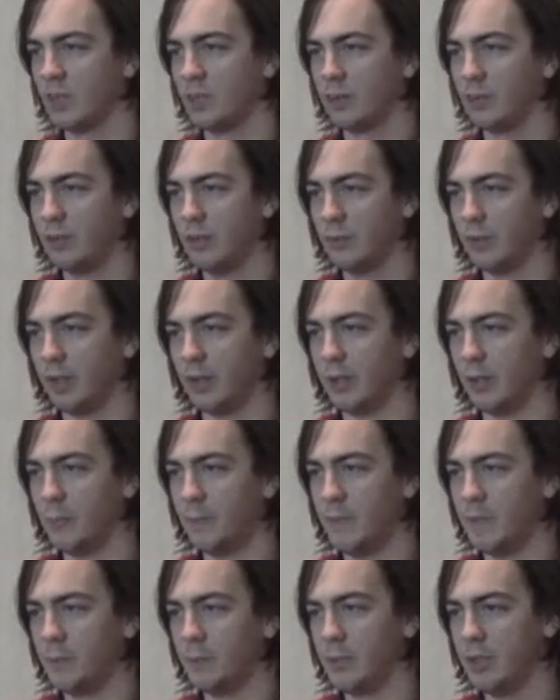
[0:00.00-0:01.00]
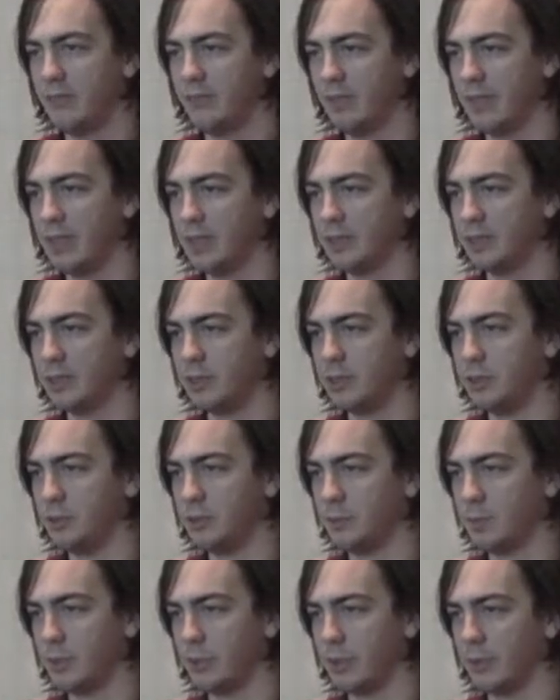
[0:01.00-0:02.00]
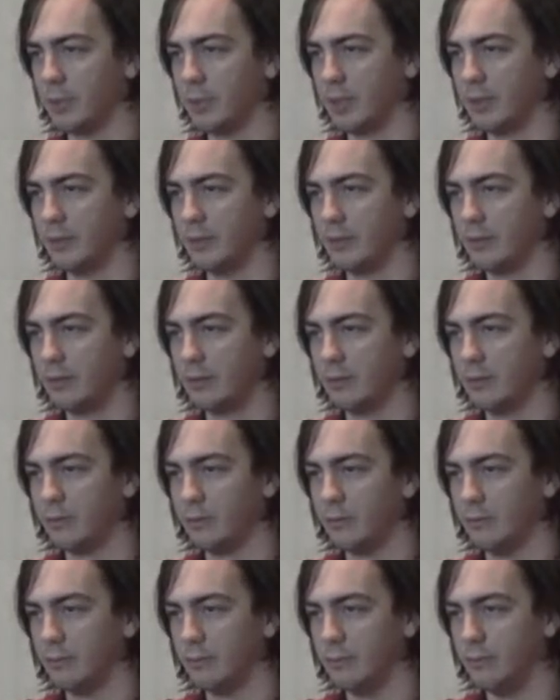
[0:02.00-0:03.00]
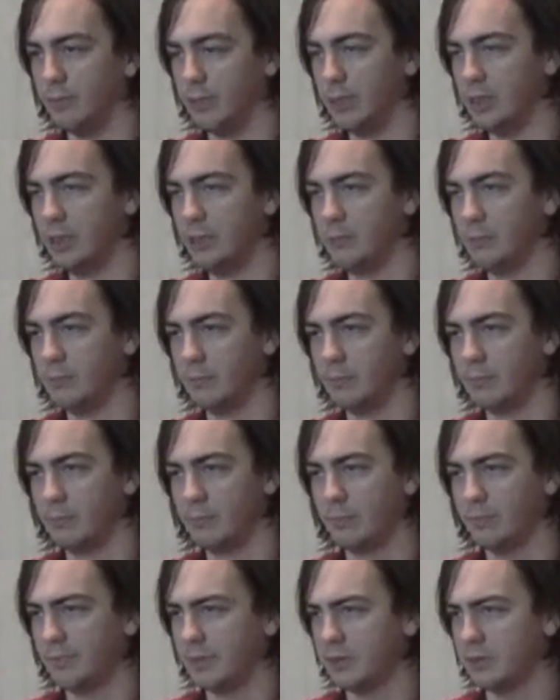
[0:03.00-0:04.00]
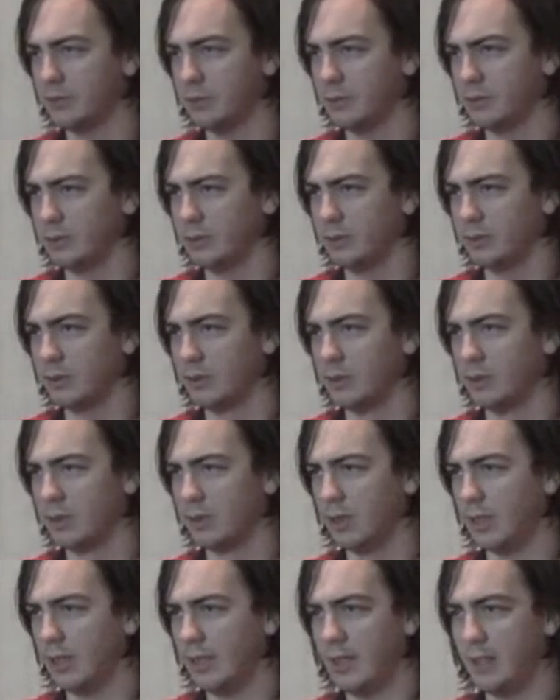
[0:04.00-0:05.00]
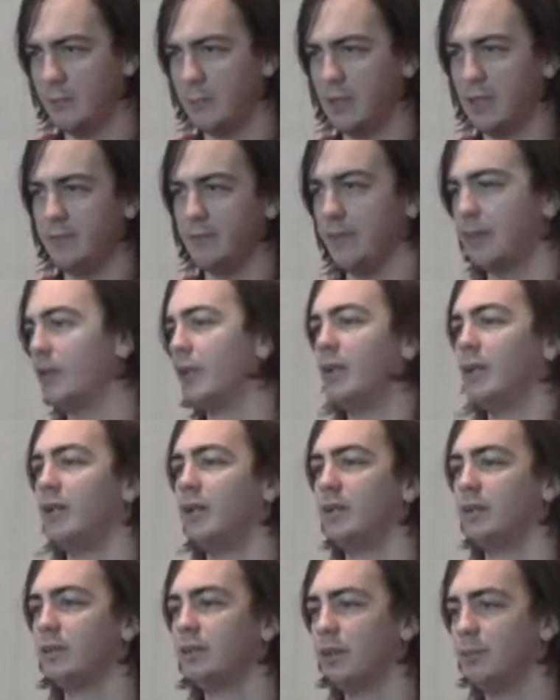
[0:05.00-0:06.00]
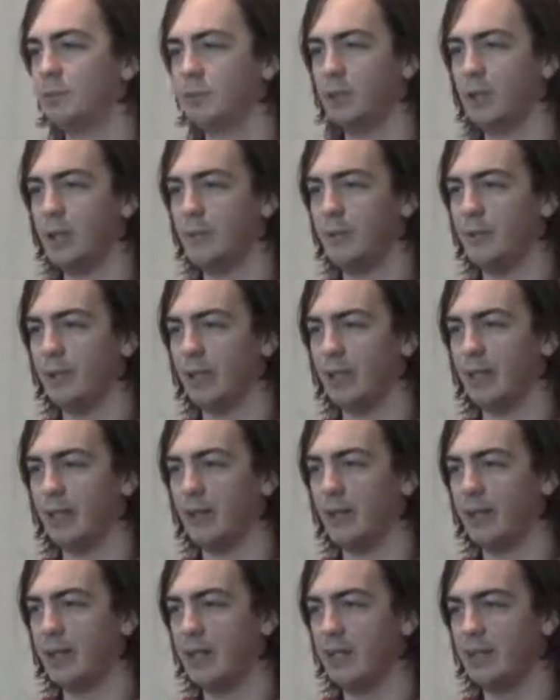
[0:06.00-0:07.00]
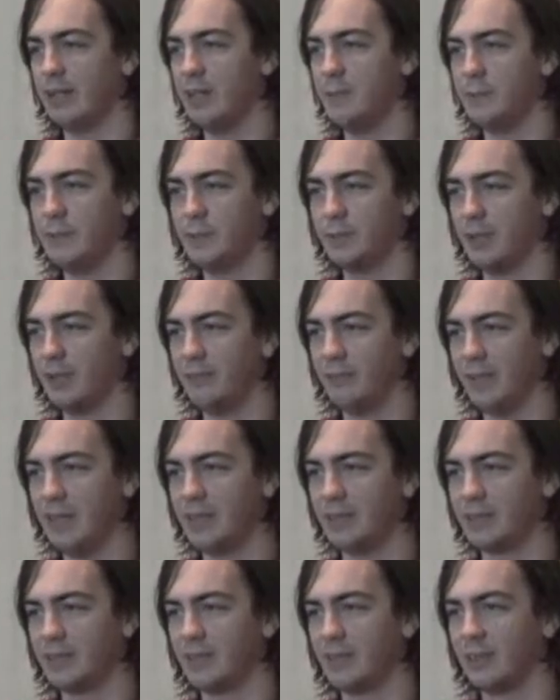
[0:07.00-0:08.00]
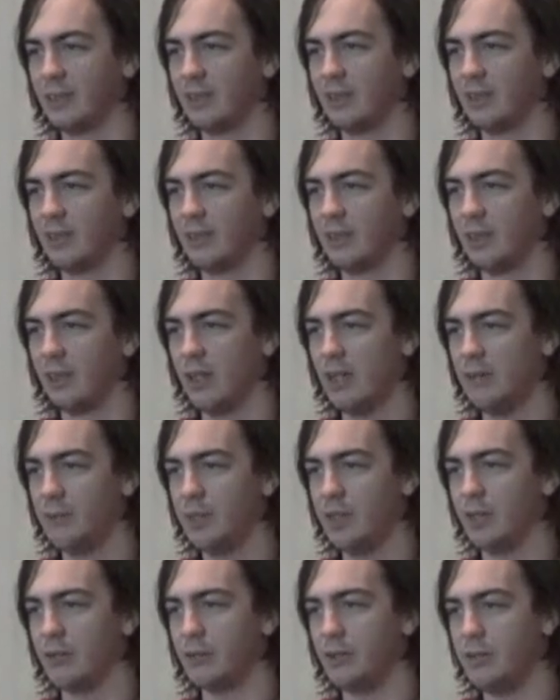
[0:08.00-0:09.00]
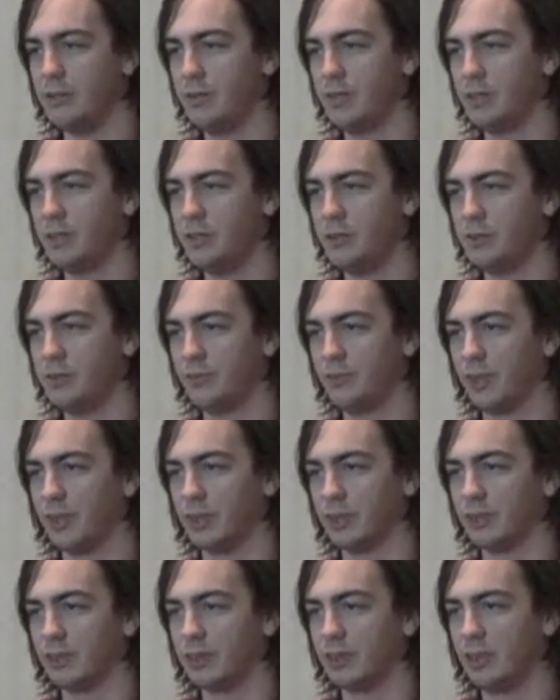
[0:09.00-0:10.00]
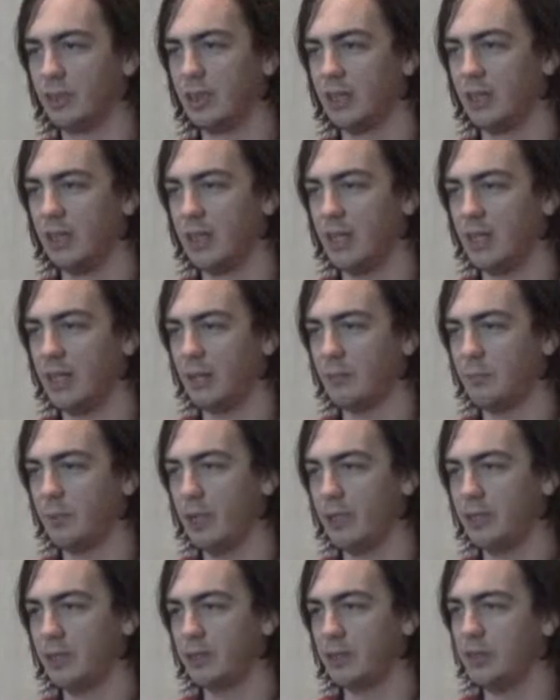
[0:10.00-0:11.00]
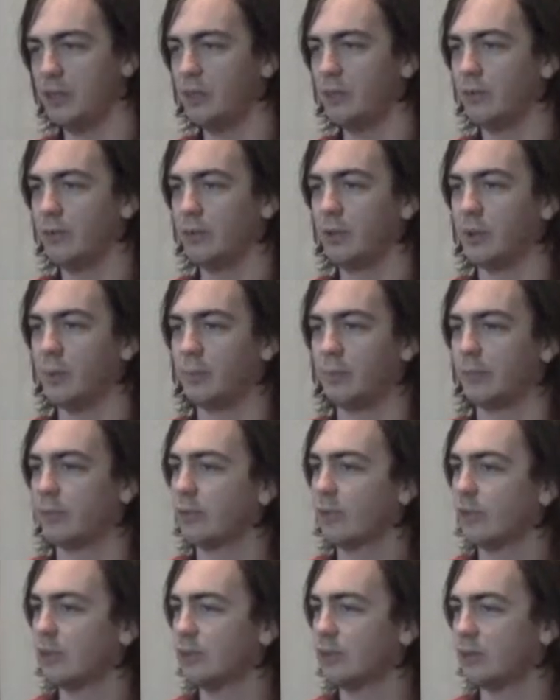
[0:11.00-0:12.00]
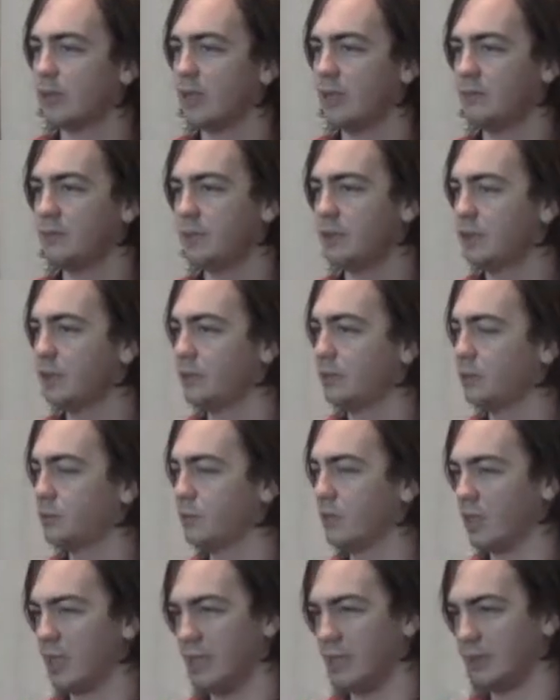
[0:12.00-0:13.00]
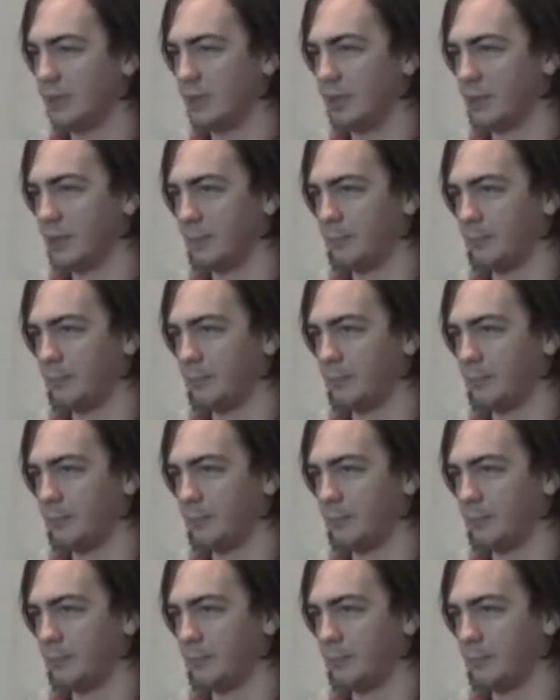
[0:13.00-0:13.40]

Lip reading: Go on, open the briefcase and choose a Pokemon. Really? Professor Rowan? I can't believe it. I'm so happy right now, I can't keep a straight face. Hey Rio, you can choose first. Hey, I'm practically a grown-up. I have to show some class here.